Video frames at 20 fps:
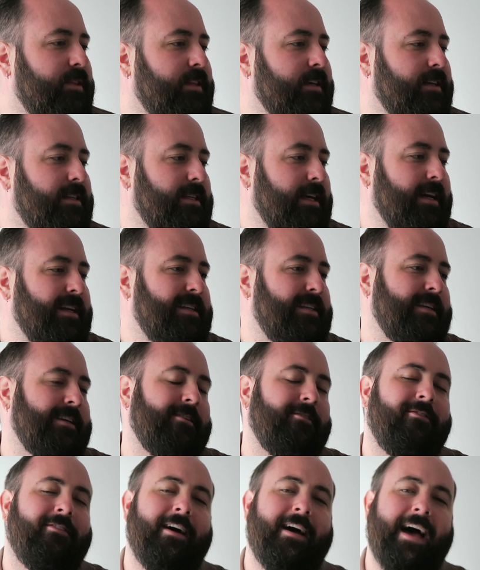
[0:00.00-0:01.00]
this
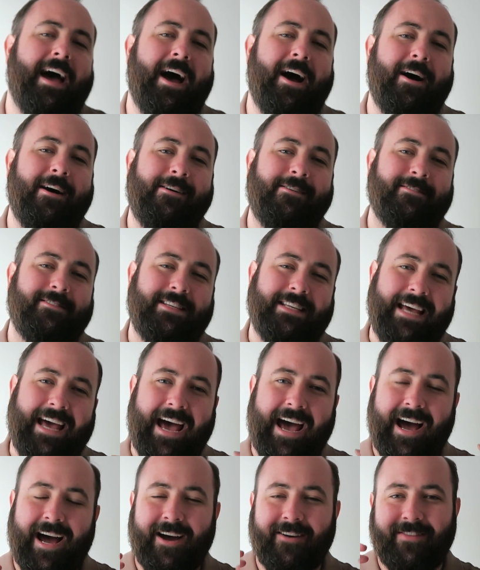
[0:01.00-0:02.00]
idea of how to
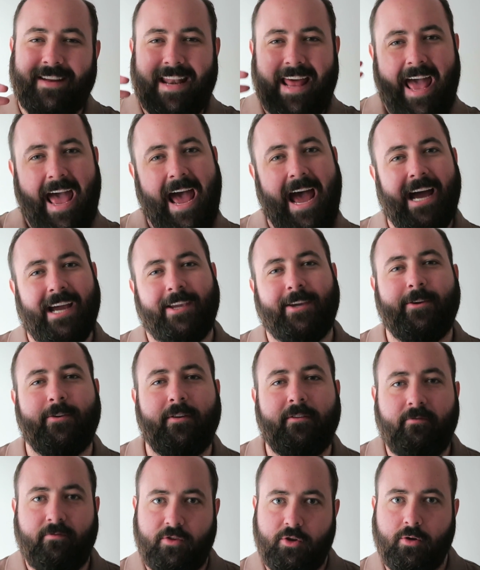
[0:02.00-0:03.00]
have an
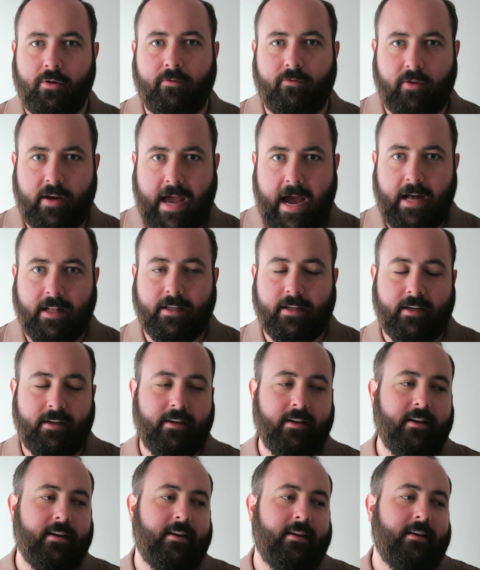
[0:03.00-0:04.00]
accurate view of reality.